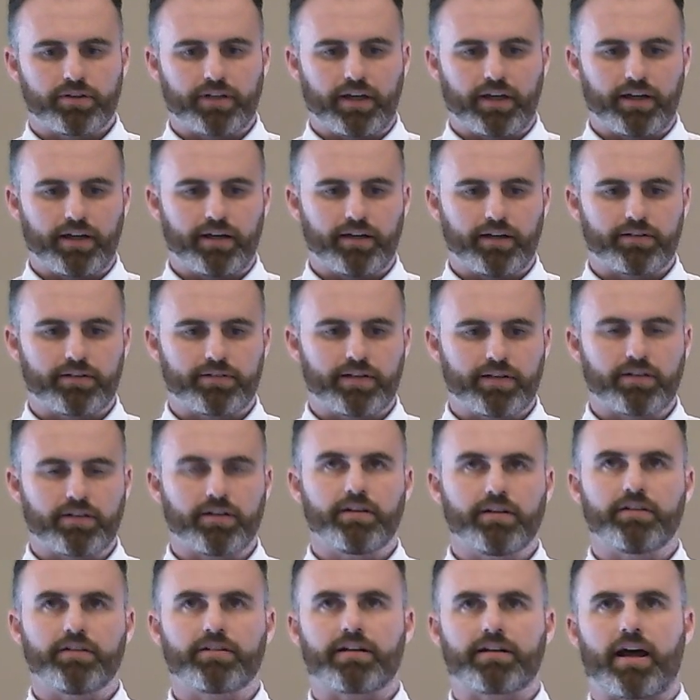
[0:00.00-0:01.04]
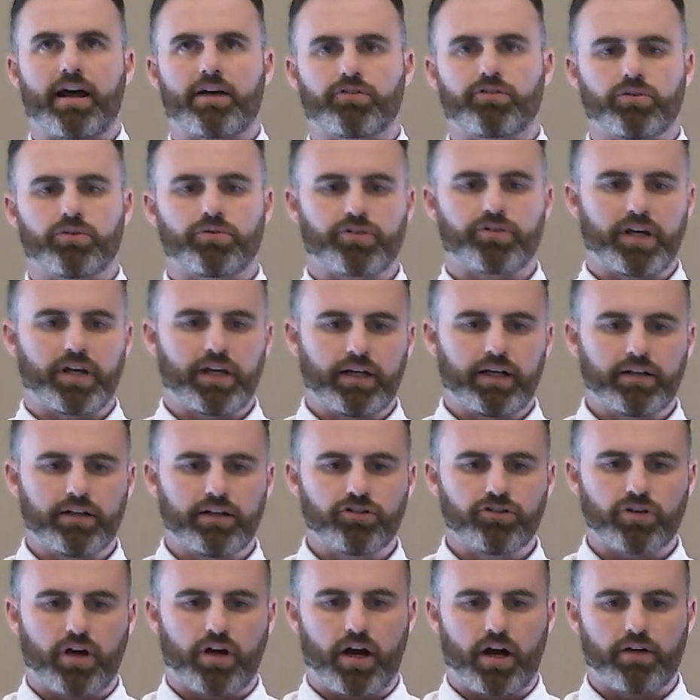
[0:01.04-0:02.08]
they sit in these classrooms for
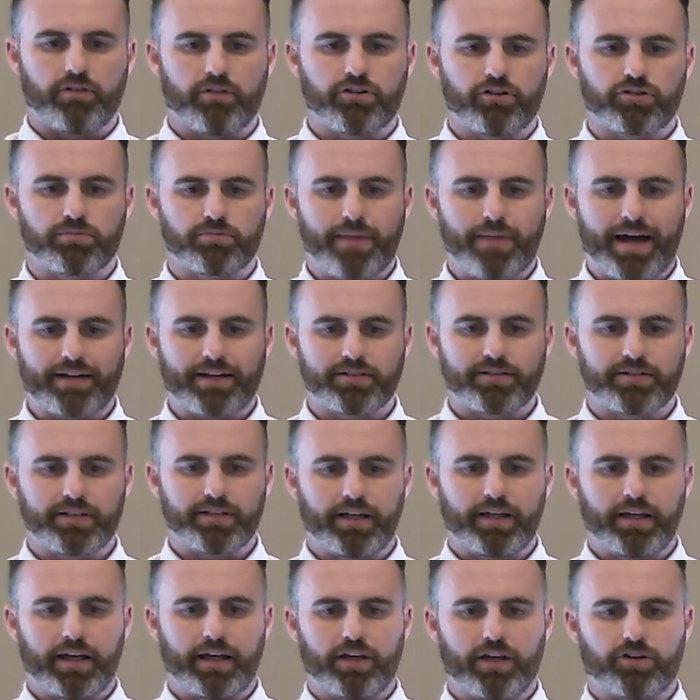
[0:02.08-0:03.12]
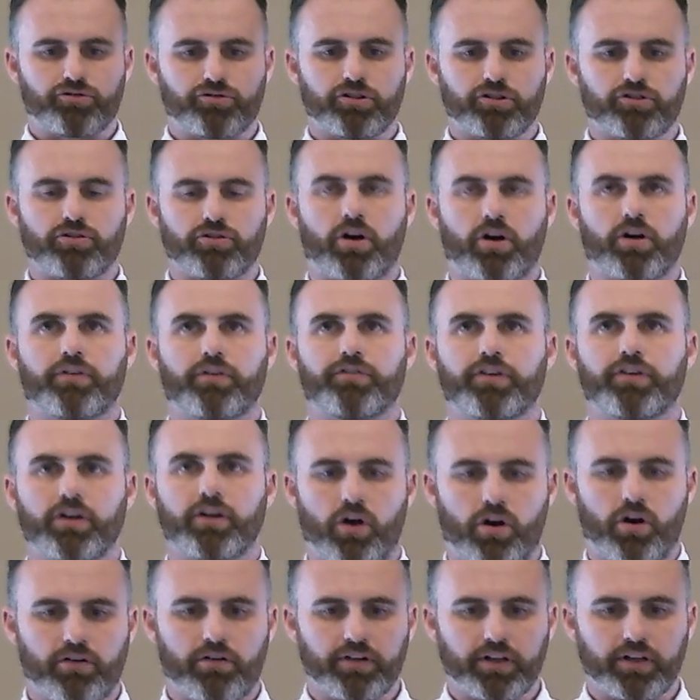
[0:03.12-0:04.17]
English, Irish, Maths, History, Geography,
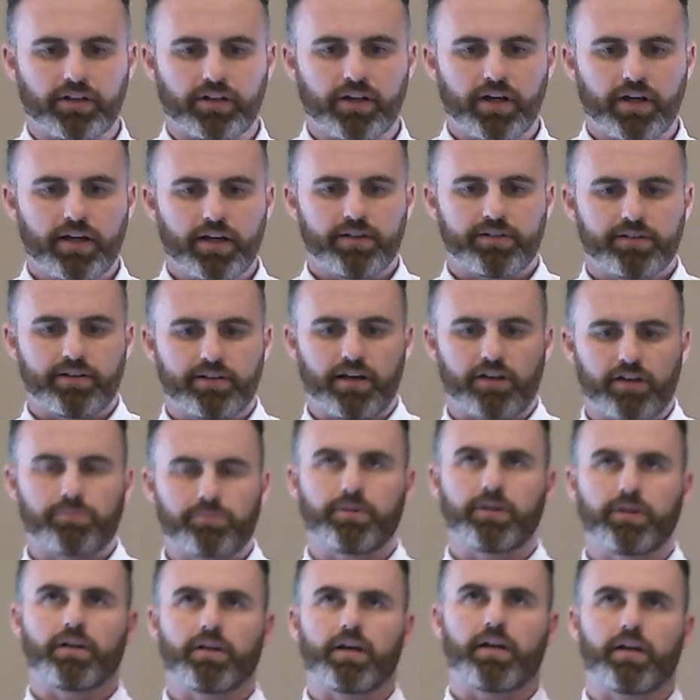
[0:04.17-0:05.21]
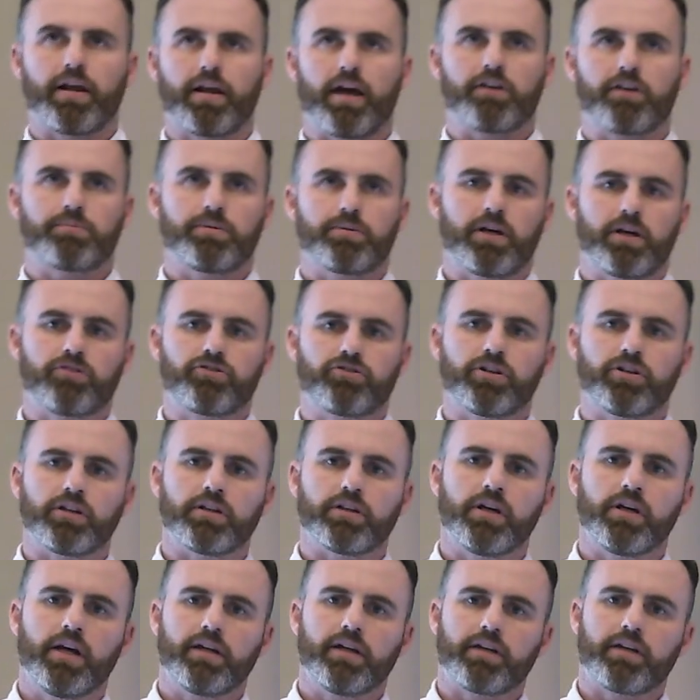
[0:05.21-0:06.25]
RE, CSP and SPHE.
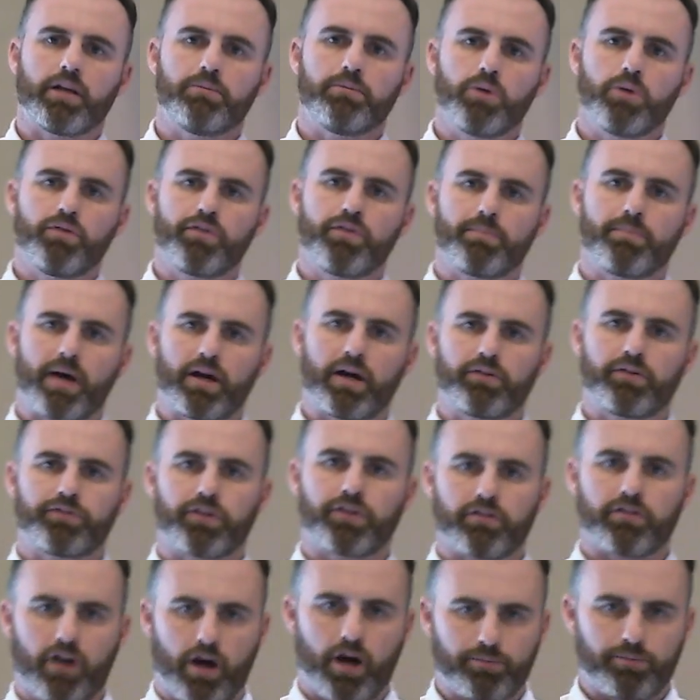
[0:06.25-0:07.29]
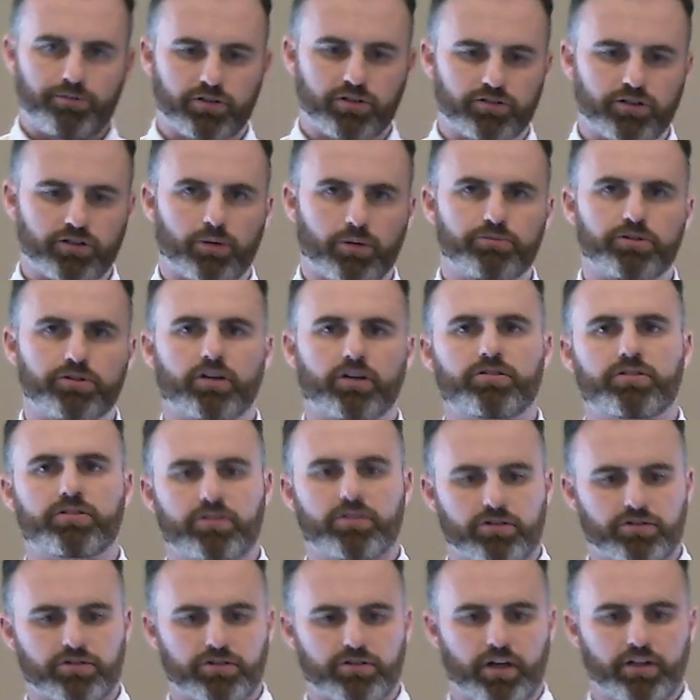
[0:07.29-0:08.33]
They'll move about for the option subjects, their
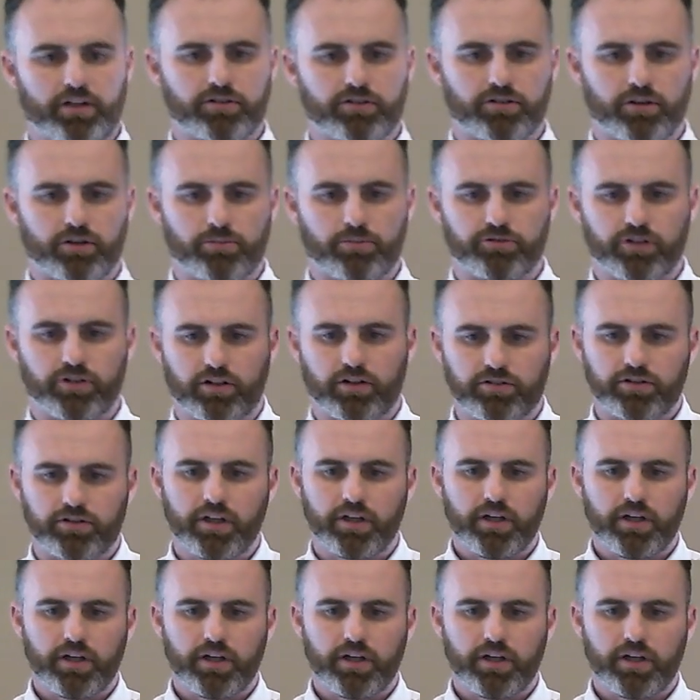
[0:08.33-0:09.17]
science subjects,